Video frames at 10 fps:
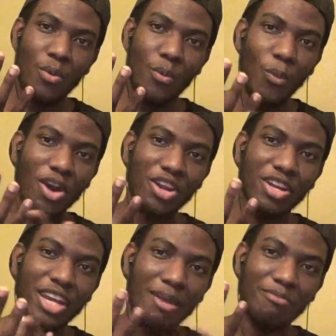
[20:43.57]
one of
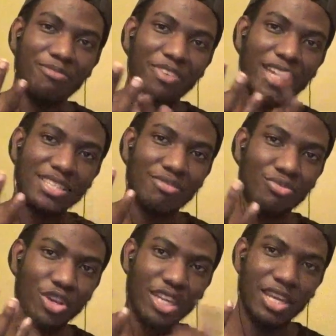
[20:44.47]
them fakes a
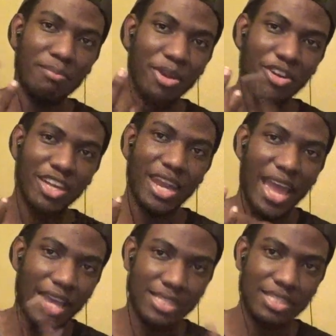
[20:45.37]
freaking American
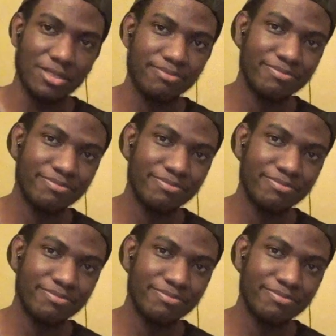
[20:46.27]
accent.